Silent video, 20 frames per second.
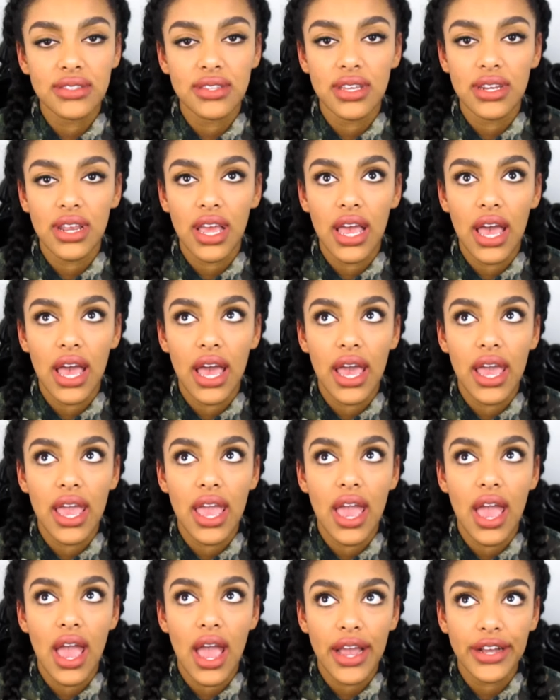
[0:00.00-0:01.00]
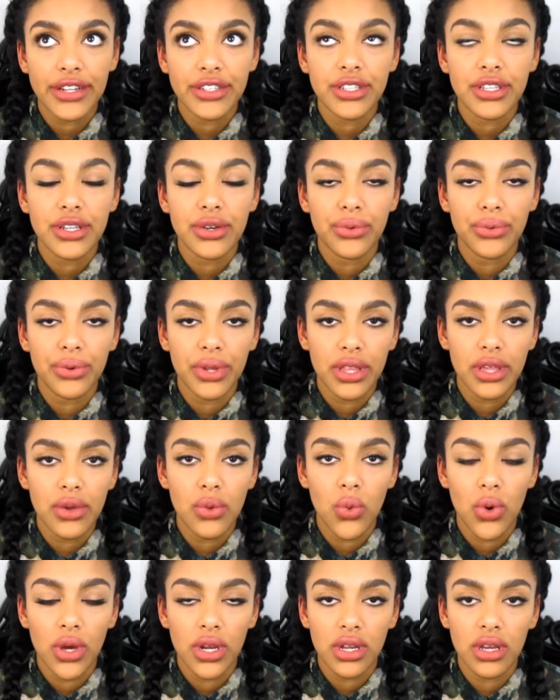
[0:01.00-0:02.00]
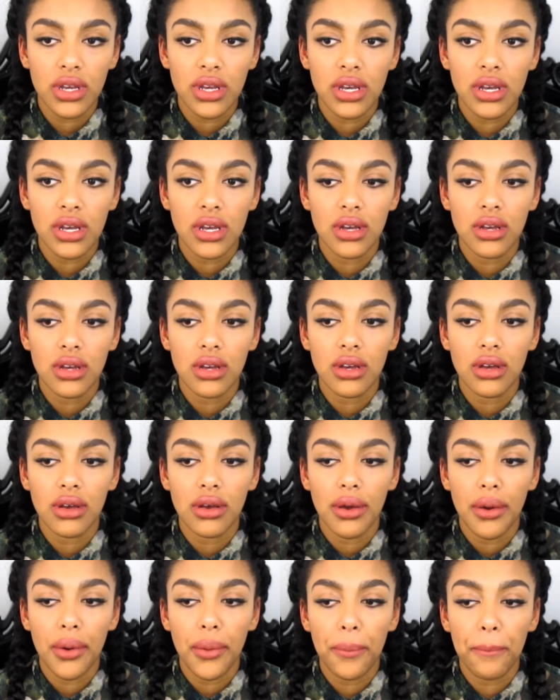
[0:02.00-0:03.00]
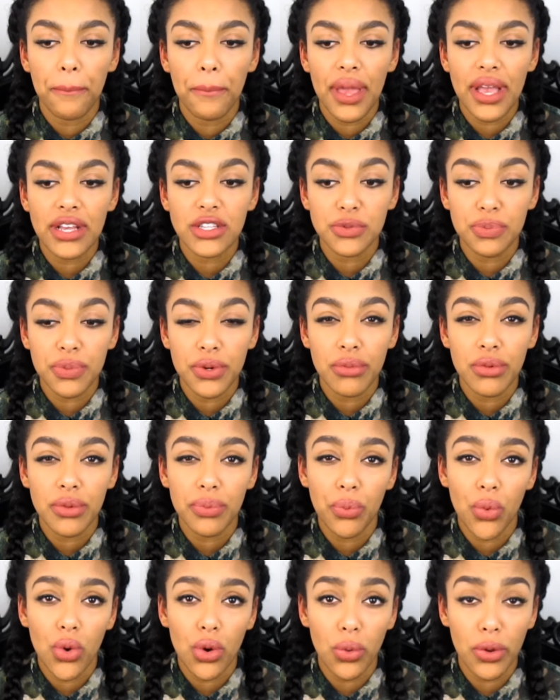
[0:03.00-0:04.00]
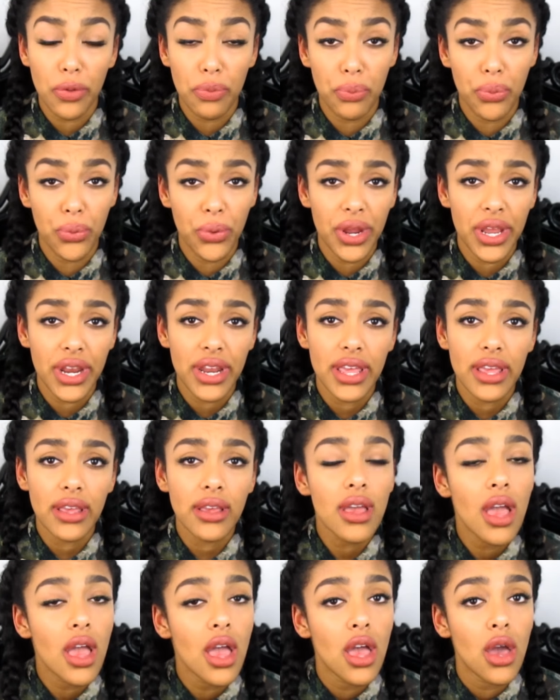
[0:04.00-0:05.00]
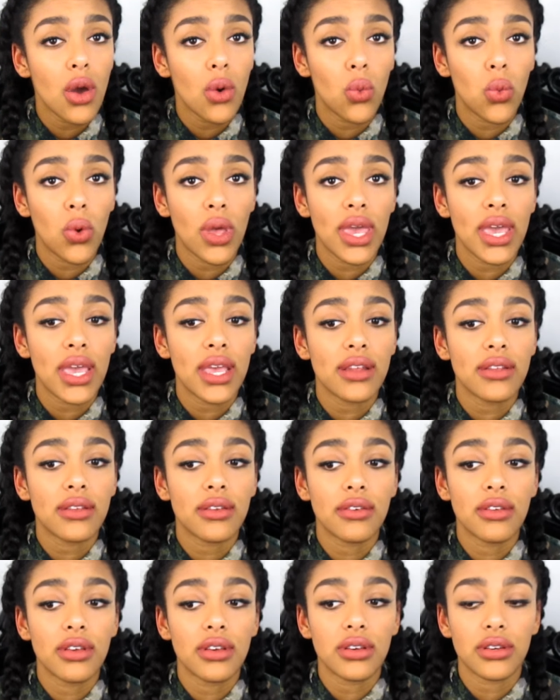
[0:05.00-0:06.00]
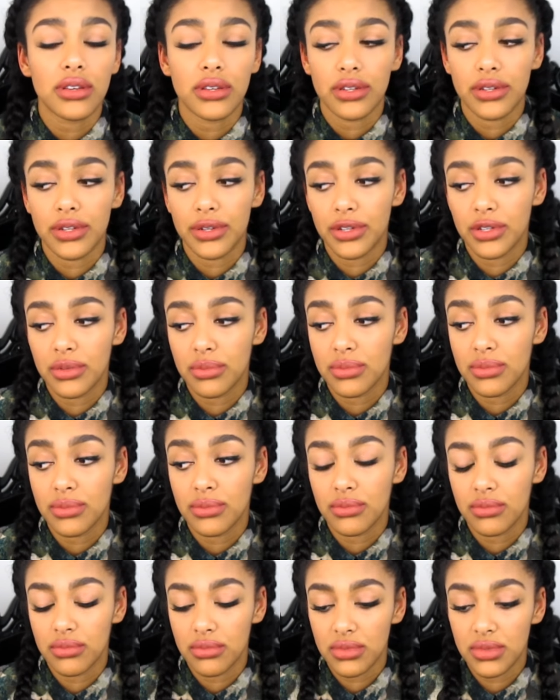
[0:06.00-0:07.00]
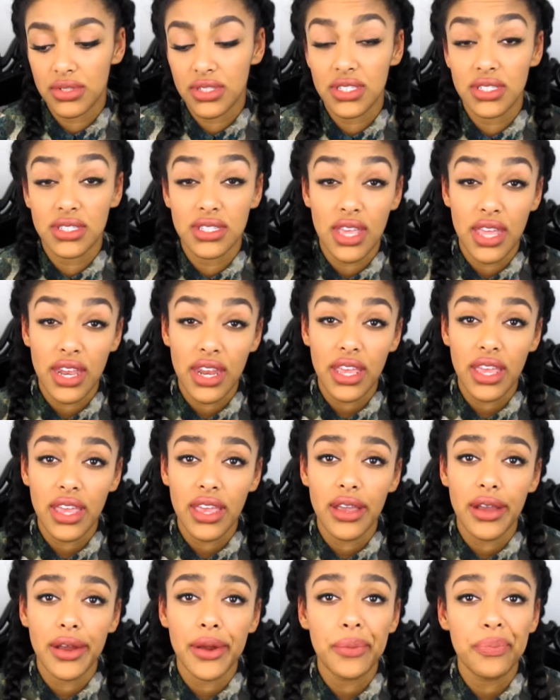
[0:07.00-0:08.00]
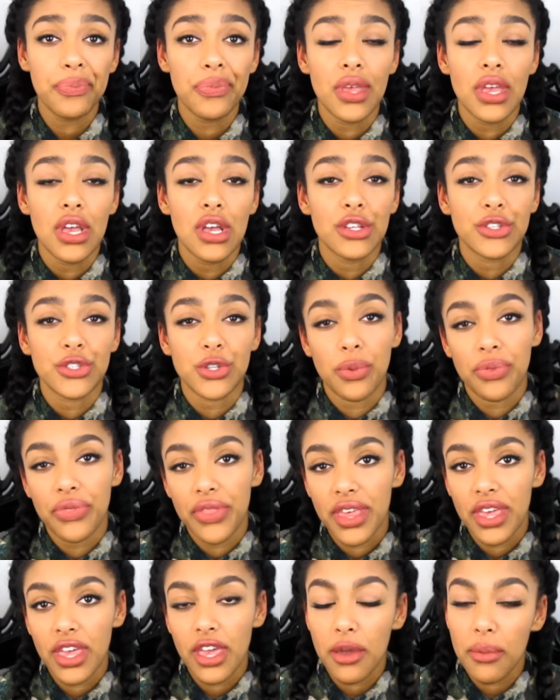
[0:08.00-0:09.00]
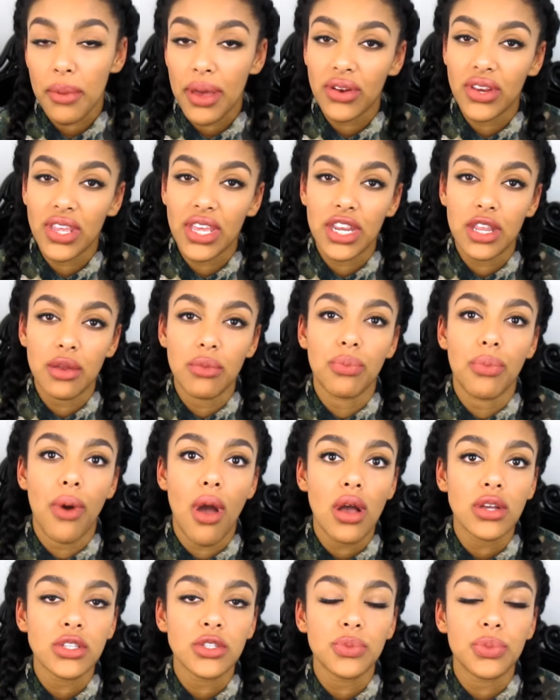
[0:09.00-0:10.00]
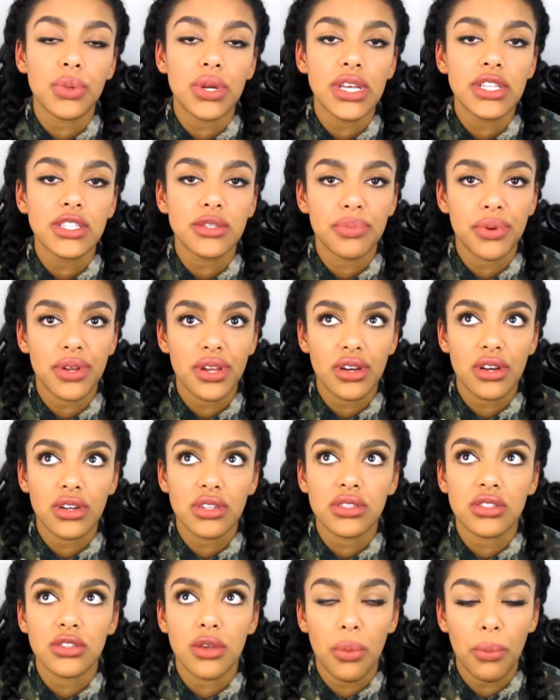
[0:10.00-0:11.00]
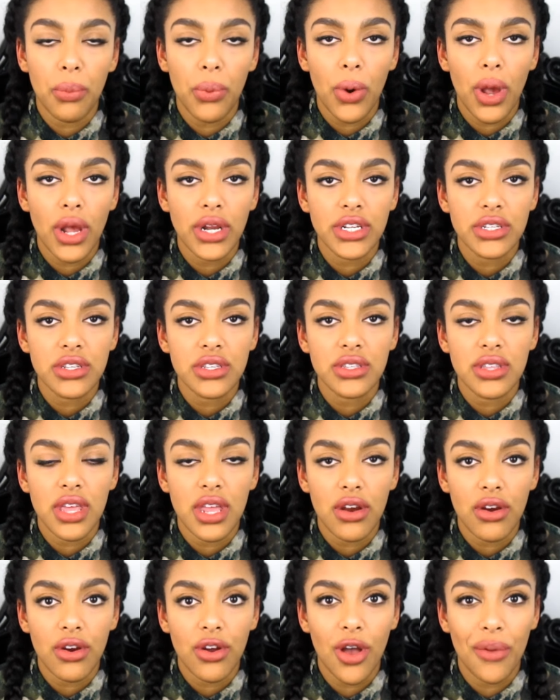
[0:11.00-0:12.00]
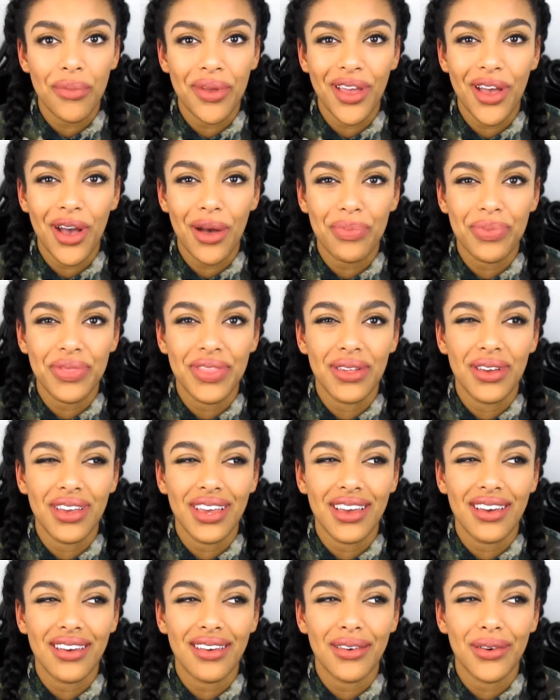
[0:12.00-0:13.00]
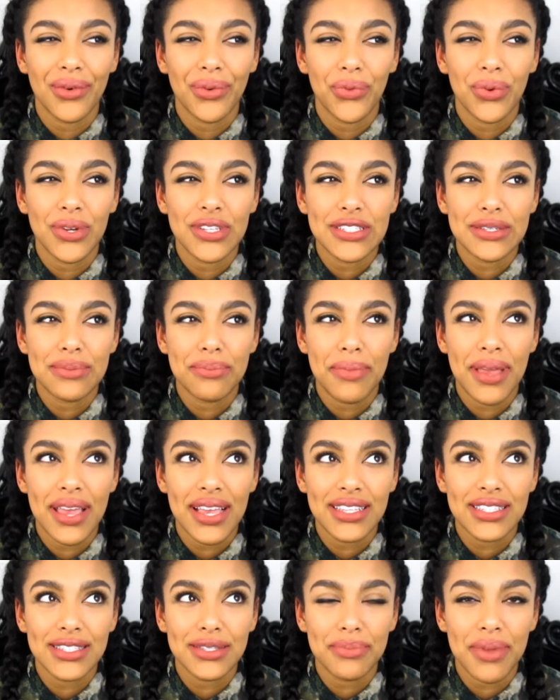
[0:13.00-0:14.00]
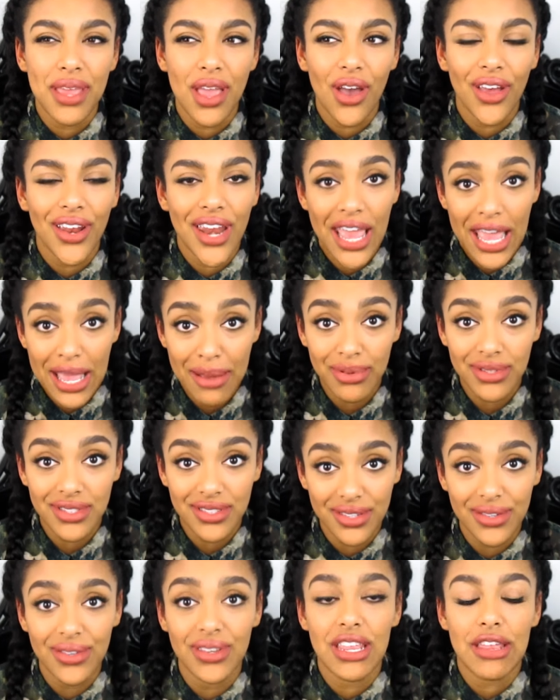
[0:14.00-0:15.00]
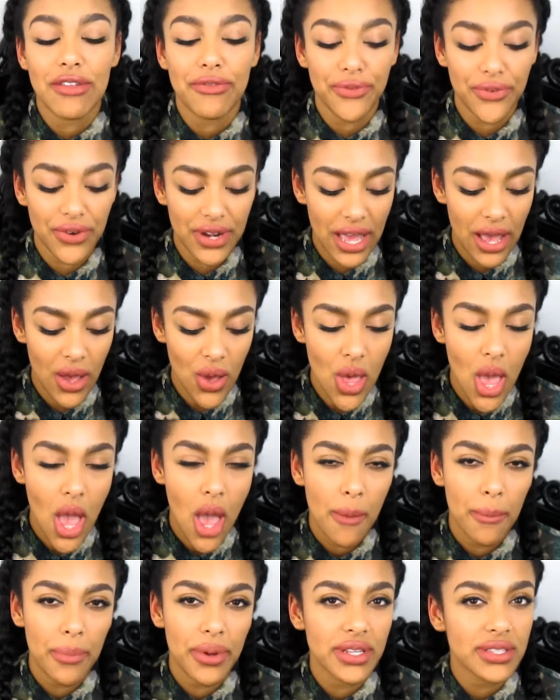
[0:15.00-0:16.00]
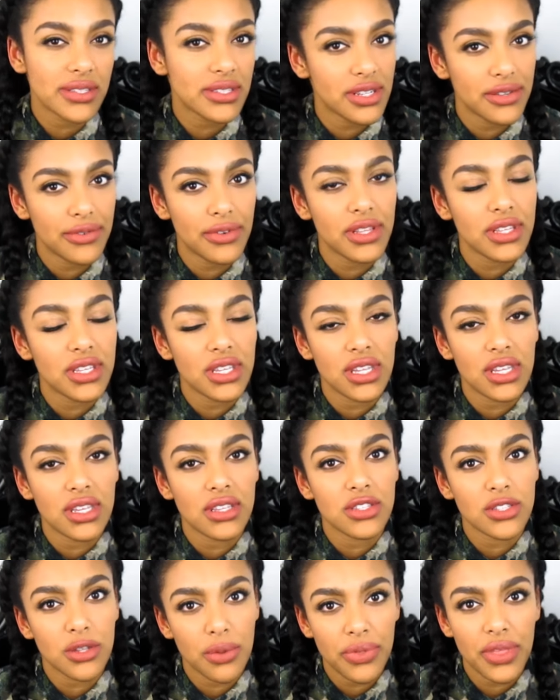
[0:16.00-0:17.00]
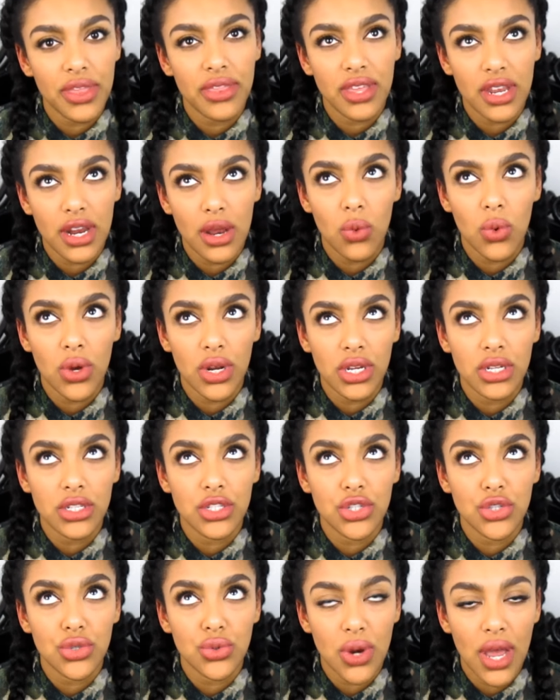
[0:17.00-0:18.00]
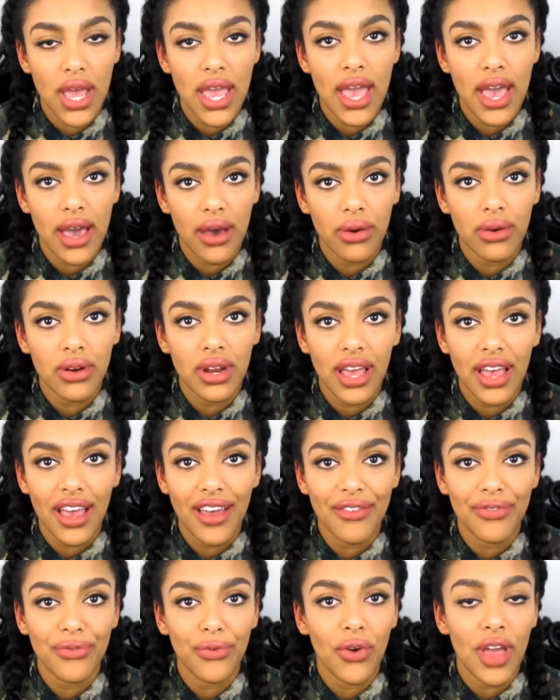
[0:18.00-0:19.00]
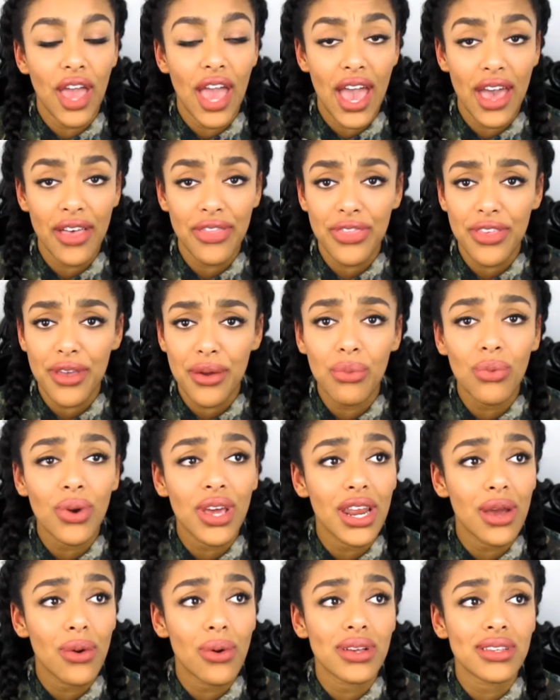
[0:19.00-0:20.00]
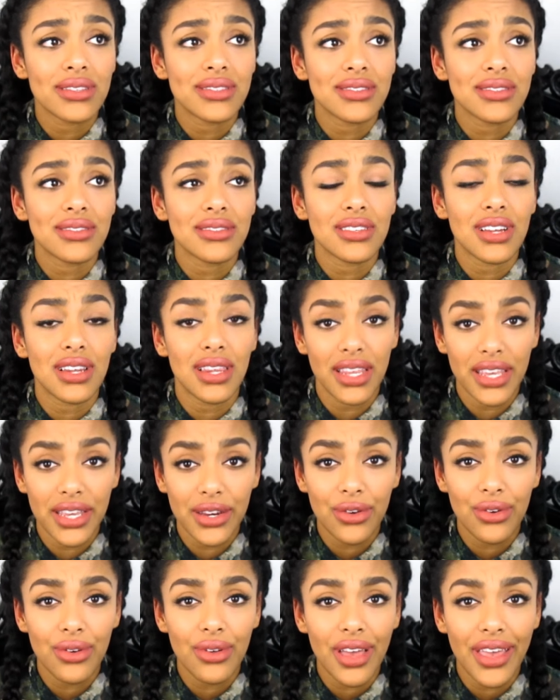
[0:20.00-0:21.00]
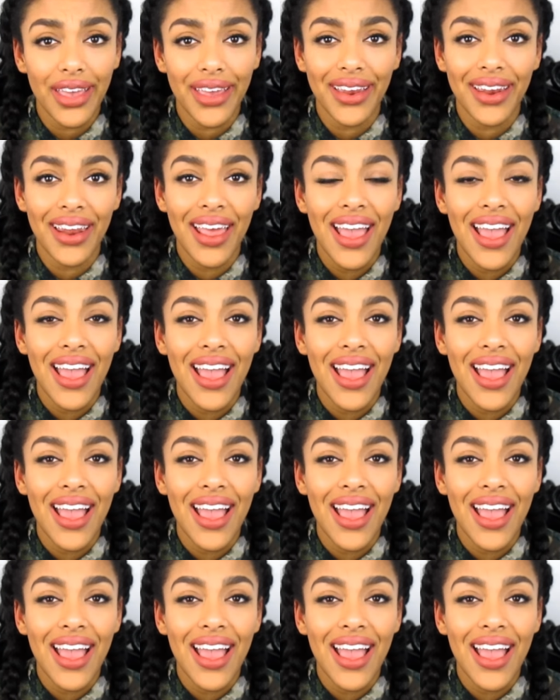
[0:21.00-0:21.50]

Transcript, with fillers: that I actually really want to um, experiment more with braiding with um, synthetic hair. So I'm thinking about getting box braids, but there are some projects that are coming up uh, which makes me unable to do that for now, but it's definitely something that I want to try out. I've had them when I was little and